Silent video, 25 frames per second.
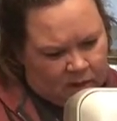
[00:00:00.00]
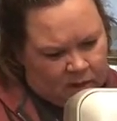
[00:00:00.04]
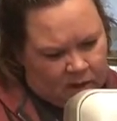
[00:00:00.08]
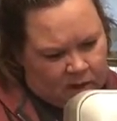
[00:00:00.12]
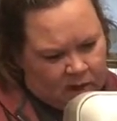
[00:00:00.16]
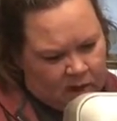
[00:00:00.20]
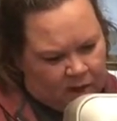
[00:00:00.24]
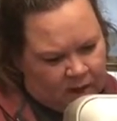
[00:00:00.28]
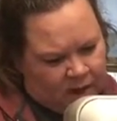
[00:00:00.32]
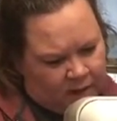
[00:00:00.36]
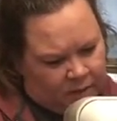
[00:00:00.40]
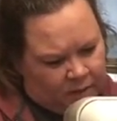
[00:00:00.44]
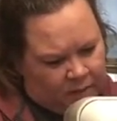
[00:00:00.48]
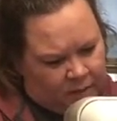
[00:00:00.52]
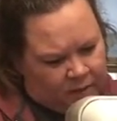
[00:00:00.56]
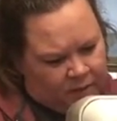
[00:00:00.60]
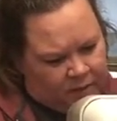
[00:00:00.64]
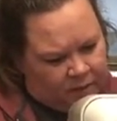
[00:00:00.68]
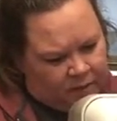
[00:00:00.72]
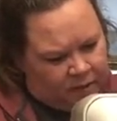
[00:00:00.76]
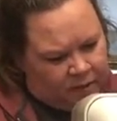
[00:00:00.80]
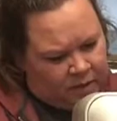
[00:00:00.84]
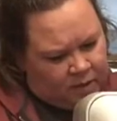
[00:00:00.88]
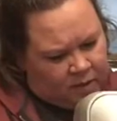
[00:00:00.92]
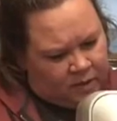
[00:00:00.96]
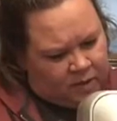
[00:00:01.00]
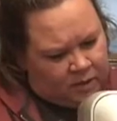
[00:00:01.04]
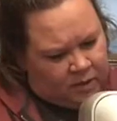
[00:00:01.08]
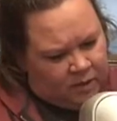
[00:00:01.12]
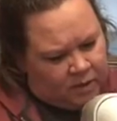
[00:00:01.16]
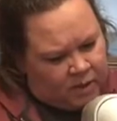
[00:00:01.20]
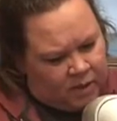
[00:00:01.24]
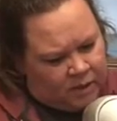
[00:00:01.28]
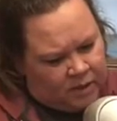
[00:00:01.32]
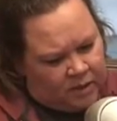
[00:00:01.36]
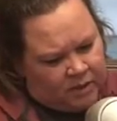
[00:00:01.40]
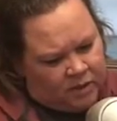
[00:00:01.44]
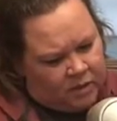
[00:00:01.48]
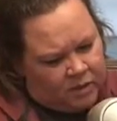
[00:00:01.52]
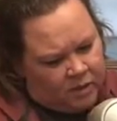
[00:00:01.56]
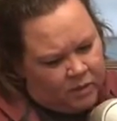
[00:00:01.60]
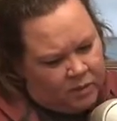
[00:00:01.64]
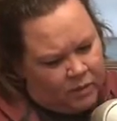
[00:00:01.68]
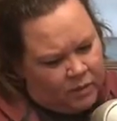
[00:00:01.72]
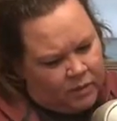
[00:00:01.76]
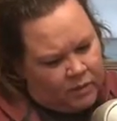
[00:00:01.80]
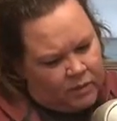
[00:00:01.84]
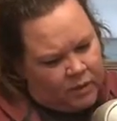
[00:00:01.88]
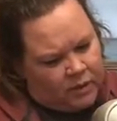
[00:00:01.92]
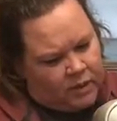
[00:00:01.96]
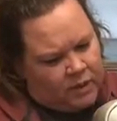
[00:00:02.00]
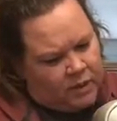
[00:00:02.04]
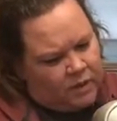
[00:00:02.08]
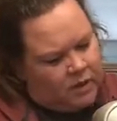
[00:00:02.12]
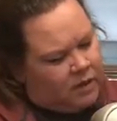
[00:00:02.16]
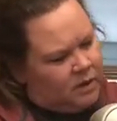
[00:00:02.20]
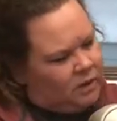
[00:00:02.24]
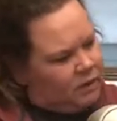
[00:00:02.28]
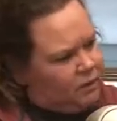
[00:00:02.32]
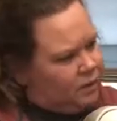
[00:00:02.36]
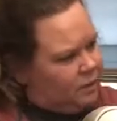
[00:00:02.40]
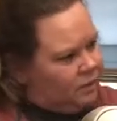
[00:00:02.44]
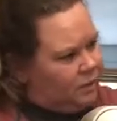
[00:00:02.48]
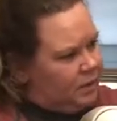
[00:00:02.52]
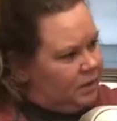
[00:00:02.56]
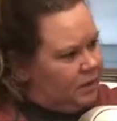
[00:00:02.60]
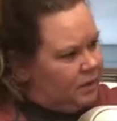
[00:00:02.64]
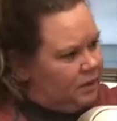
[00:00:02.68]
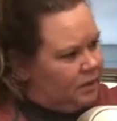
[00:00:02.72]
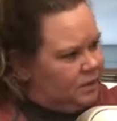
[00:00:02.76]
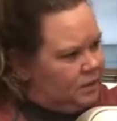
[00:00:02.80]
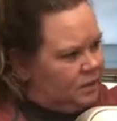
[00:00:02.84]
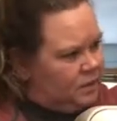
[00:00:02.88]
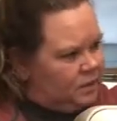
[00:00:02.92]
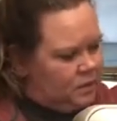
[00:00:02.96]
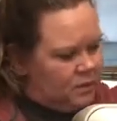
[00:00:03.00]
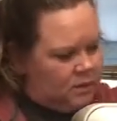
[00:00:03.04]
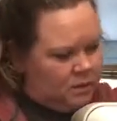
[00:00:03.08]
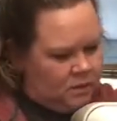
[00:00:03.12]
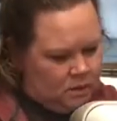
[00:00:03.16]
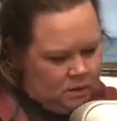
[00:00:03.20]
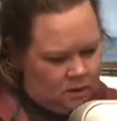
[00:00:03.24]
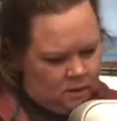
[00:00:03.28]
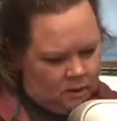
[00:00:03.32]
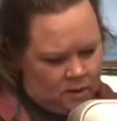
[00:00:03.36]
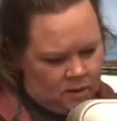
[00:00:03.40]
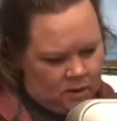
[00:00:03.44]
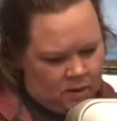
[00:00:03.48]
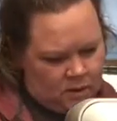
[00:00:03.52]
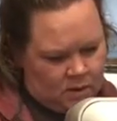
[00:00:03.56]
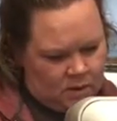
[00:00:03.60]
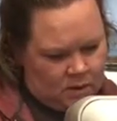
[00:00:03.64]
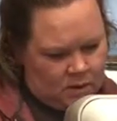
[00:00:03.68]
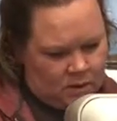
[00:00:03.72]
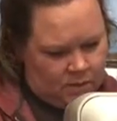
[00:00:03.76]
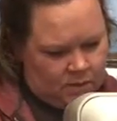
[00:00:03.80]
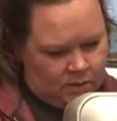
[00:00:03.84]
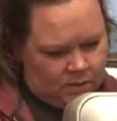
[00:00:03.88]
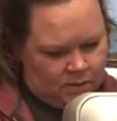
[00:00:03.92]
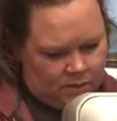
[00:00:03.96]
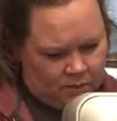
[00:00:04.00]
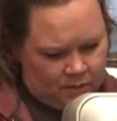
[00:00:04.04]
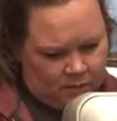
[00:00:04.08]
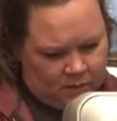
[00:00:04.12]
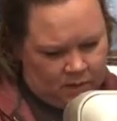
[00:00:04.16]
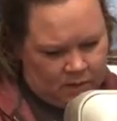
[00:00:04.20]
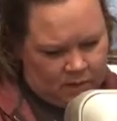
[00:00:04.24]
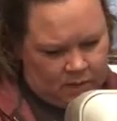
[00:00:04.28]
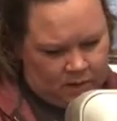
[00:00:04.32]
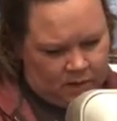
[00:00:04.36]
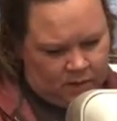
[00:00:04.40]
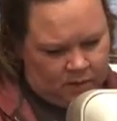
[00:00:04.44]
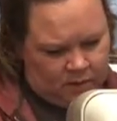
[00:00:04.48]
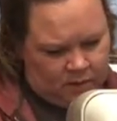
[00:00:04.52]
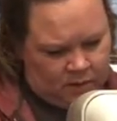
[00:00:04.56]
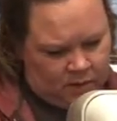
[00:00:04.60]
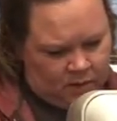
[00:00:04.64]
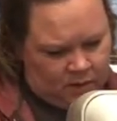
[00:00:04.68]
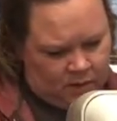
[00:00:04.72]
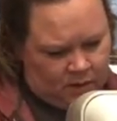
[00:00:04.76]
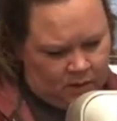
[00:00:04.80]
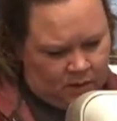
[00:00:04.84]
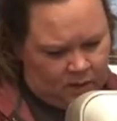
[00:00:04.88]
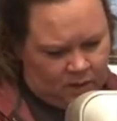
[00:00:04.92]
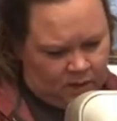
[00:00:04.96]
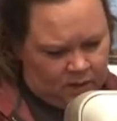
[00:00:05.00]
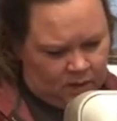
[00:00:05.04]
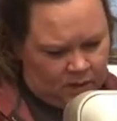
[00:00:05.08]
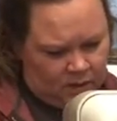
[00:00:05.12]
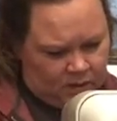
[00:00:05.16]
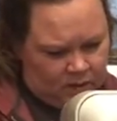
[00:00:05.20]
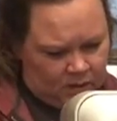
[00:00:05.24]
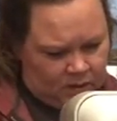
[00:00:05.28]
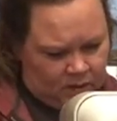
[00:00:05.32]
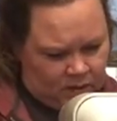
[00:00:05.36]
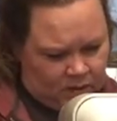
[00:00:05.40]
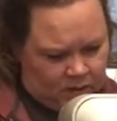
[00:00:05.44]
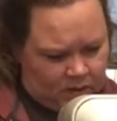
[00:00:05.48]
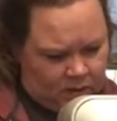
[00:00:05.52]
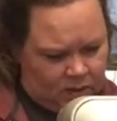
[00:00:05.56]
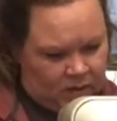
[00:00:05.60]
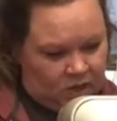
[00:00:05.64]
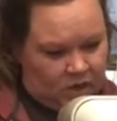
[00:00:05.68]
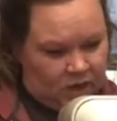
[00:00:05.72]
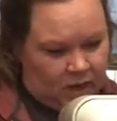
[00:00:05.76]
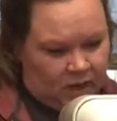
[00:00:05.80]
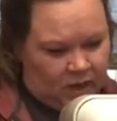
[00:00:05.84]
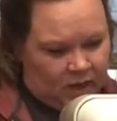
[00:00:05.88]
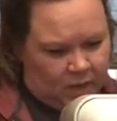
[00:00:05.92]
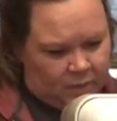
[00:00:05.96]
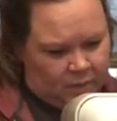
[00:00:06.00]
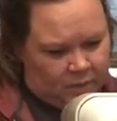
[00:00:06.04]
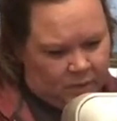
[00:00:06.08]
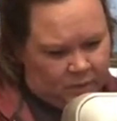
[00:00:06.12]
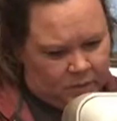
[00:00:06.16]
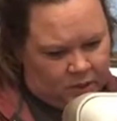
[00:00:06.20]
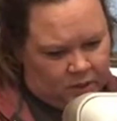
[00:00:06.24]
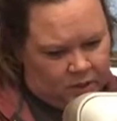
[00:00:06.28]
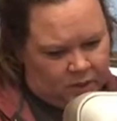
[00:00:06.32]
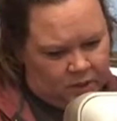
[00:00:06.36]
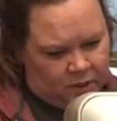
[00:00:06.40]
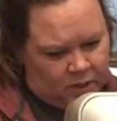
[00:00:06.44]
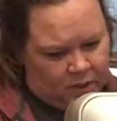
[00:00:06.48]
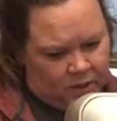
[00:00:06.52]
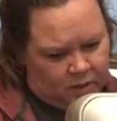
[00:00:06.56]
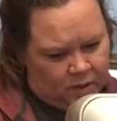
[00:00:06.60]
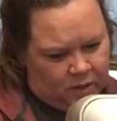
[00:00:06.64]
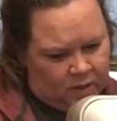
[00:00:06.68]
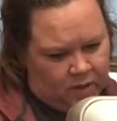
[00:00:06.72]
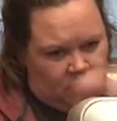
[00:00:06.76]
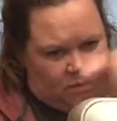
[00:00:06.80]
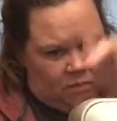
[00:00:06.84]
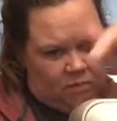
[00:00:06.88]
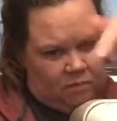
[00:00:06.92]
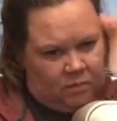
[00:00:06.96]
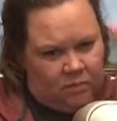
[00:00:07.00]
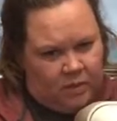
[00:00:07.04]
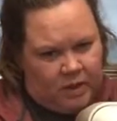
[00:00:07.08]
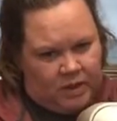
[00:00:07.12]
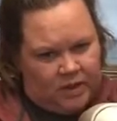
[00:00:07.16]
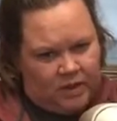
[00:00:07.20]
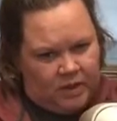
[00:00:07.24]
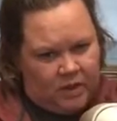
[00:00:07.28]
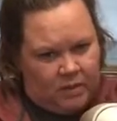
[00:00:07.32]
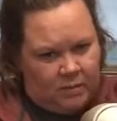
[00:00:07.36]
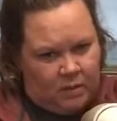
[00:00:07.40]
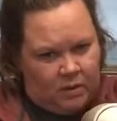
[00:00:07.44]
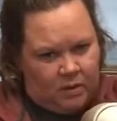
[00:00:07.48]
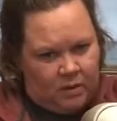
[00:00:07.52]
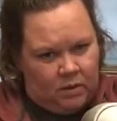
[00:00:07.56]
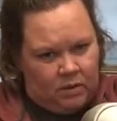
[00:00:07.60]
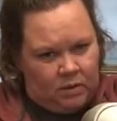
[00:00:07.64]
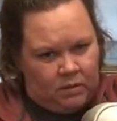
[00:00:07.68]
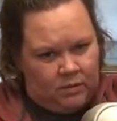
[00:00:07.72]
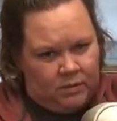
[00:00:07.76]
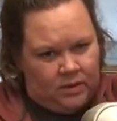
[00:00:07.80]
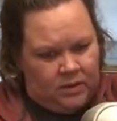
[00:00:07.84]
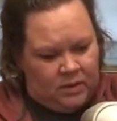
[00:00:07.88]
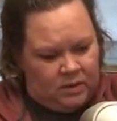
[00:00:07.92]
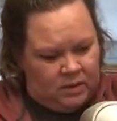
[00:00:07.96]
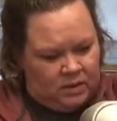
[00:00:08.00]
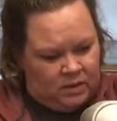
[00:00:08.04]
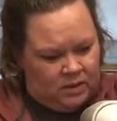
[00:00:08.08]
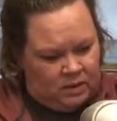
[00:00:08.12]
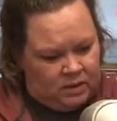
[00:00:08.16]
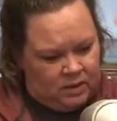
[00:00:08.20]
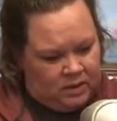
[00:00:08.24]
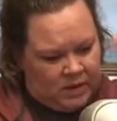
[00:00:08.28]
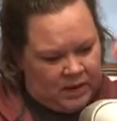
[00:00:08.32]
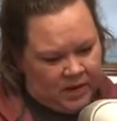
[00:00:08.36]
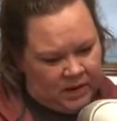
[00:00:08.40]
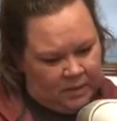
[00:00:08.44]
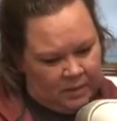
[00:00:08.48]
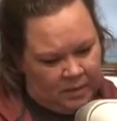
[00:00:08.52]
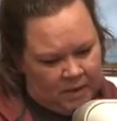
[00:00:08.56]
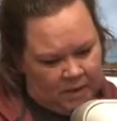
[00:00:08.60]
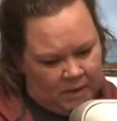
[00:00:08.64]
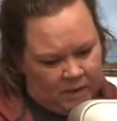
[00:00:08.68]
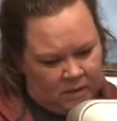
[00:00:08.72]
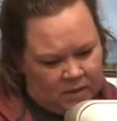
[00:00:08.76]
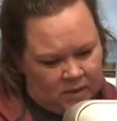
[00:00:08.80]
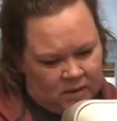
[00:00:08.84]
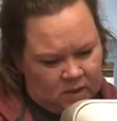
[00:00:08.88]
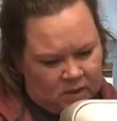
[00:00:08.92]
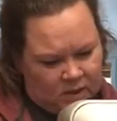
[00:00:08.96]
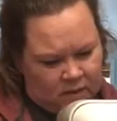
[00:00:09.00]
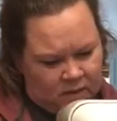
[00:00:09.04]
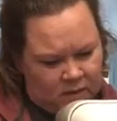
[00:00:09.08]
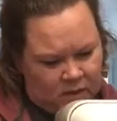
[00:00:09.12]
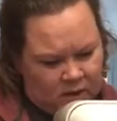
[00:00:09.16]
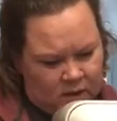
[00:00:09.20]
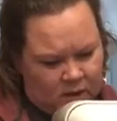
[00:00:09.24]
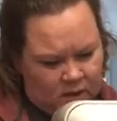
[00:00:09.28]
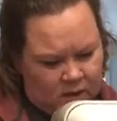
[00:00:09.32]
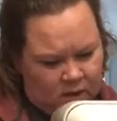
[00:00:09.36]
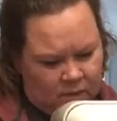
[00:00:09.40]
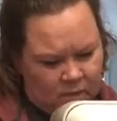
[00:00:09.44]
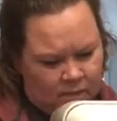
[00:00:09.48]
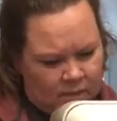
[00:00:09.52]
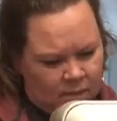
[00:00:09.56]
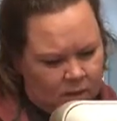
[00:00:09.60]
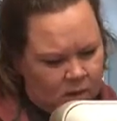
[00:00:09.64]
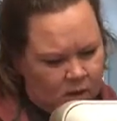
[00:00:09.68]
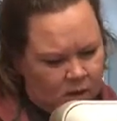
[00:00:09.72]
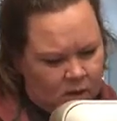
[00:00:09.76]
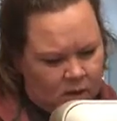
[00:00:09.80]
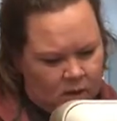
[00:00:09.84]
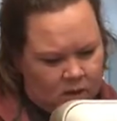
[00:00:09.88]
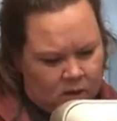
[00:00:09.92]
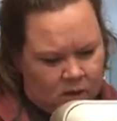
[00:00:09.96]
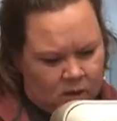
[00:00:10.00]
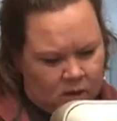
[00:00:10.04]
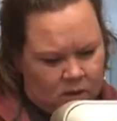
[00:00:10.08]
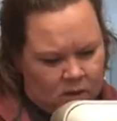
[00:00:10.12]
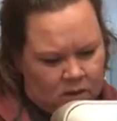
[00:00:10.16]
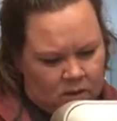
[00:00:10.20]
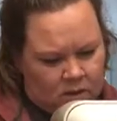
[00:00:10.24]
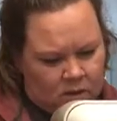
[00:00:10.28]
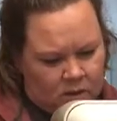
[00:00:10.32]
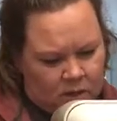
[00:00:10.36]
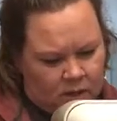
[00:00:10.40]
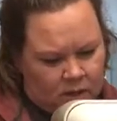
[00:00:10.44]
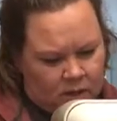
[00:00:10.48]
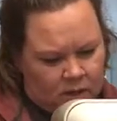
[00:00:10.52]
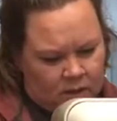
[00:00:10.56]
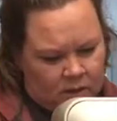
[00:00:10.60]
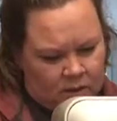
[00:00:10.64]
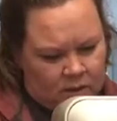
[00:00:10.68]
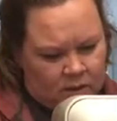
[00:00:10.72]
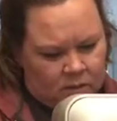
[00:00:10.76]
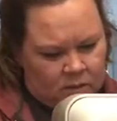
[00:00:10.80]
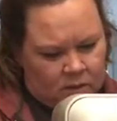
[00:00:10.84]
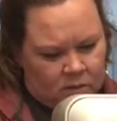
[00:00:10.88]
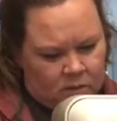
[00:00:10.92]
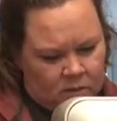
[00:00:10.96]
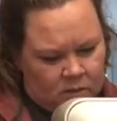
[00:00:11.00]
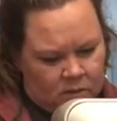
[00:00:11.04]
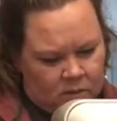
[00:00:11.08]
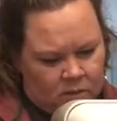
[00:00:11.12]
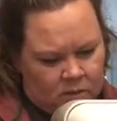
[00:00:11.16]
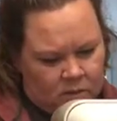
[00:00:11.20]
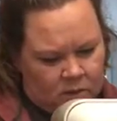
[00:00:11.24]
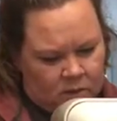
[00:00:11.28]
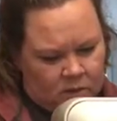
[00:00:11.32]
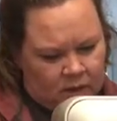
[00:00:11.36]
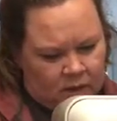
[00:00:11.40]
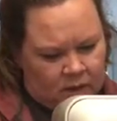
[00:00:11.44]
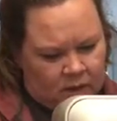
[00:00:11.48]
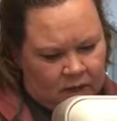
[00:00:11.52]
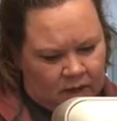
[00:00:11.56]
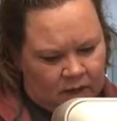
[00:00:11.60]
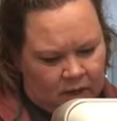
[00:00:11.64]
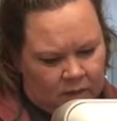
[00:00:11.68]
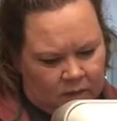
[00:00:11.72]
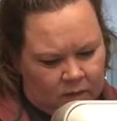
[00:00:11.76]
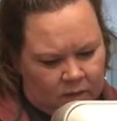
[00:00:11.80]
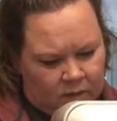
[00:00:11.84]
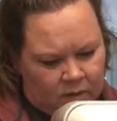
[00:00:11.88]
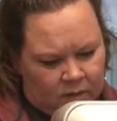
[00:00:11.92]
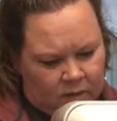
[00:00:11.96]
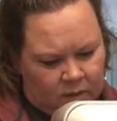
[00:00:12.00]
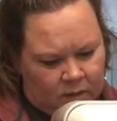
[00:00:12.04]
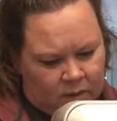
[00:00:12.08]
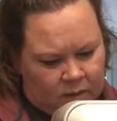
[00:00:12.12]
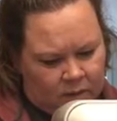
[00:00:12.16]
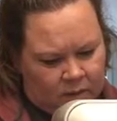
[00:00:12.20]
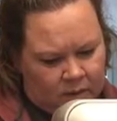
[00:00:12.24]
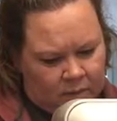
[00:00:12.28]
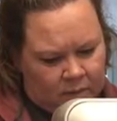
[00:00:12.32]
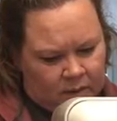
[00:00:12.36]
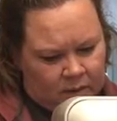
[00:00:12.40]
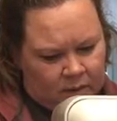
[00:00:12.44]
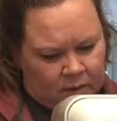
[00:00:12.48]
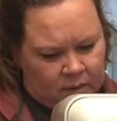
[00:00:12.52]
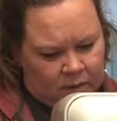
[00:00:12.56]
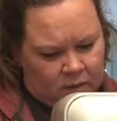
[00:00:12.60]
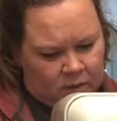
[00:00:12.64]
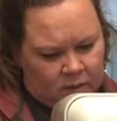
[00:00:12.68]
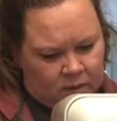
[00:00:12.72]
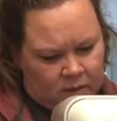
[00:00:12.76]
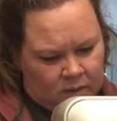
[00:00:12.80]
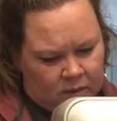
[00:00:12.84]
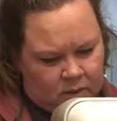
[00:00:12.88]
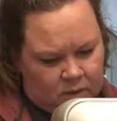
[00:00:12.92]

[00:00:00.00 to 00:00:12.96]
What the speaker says: I personally do not sew over pins. It can really jack up your machine. It can mess up all of this timing and stuff in here. So I never sew over pins.